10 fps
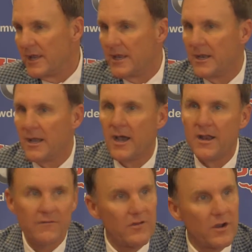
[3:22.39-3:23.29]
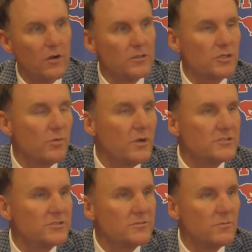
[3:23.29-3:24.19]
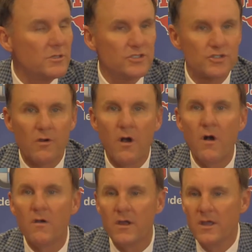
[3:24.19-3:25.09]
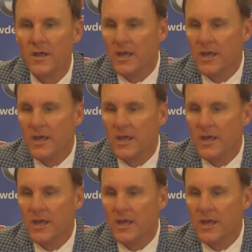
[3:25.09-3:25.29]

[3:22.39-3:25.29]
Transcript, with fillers: and, uh, and if our culture wasn't, wasn't strong,